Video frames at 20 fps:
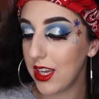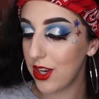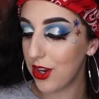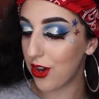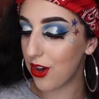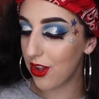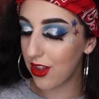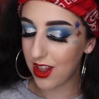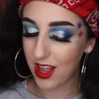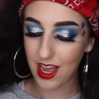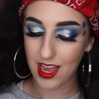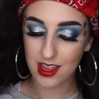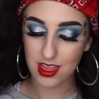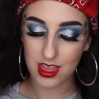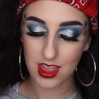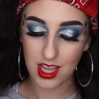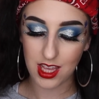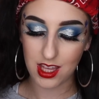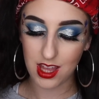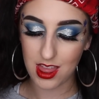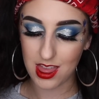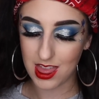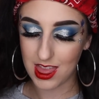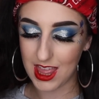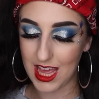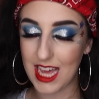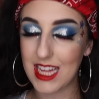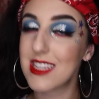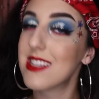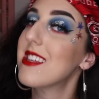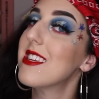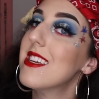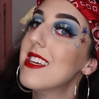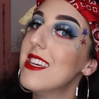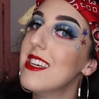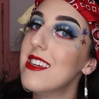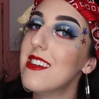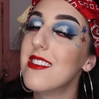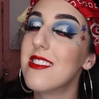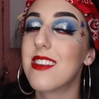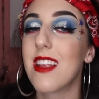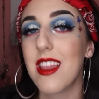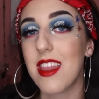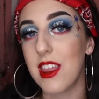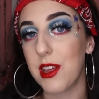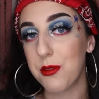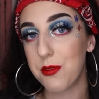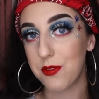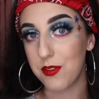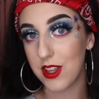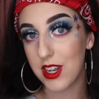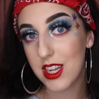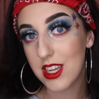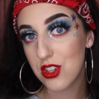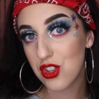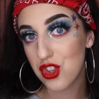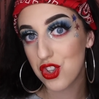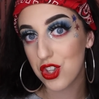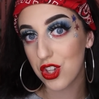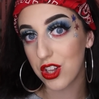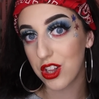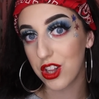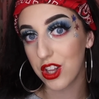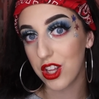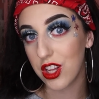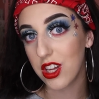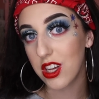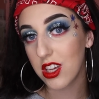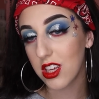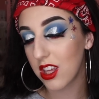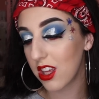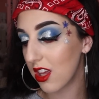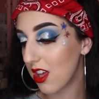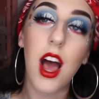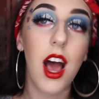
y'all, I think that is the finished look.